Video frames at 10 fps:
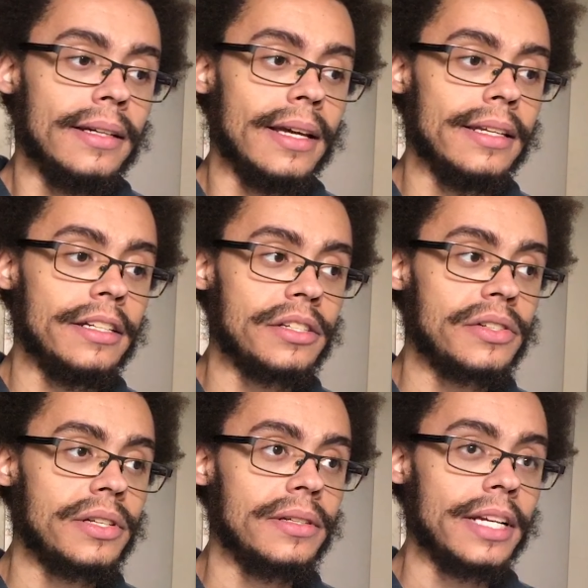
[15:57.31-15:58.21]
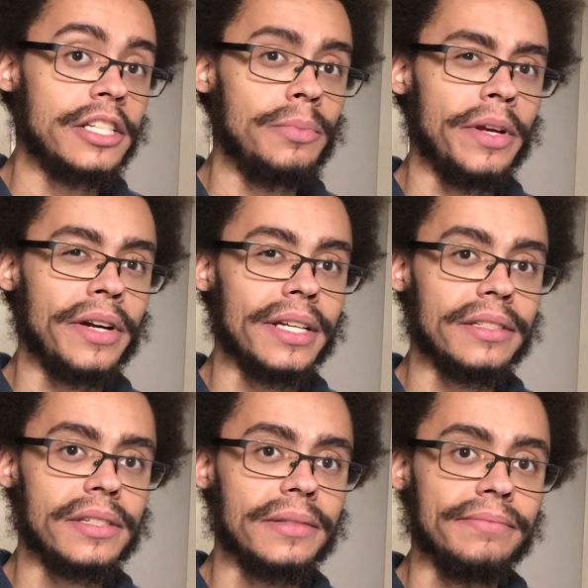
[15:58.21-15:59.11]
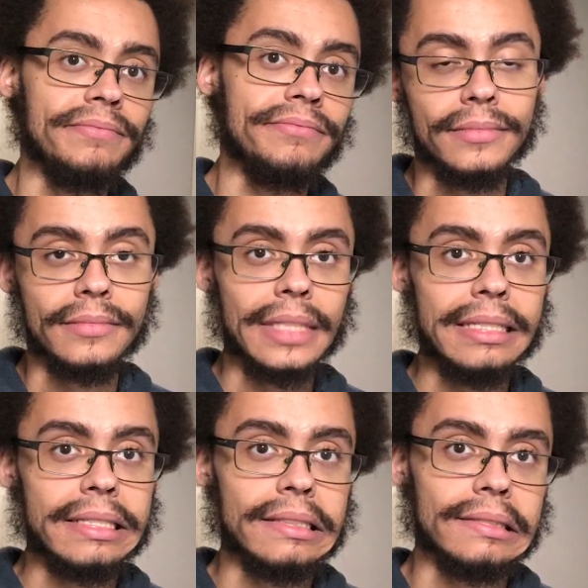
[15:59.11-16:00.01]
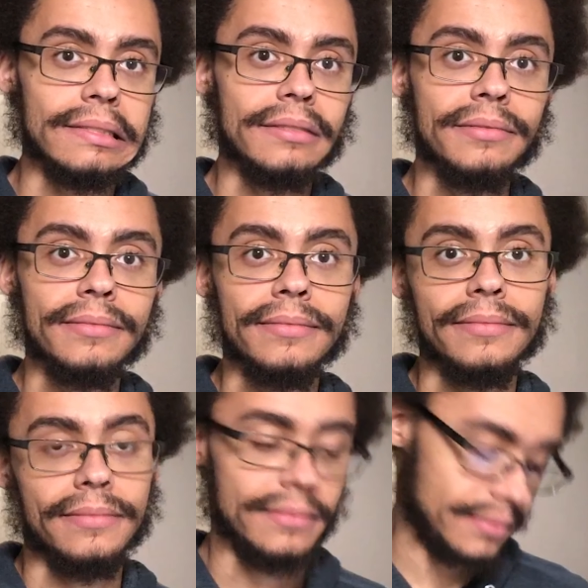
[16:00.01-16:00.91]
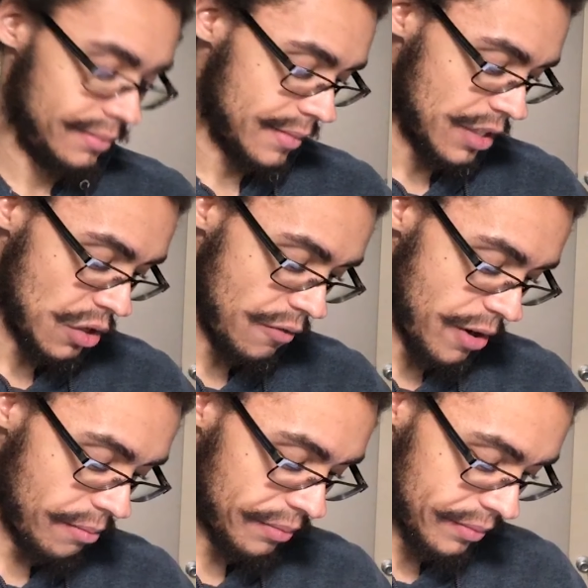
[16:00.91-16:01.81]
and you just experience until it's over.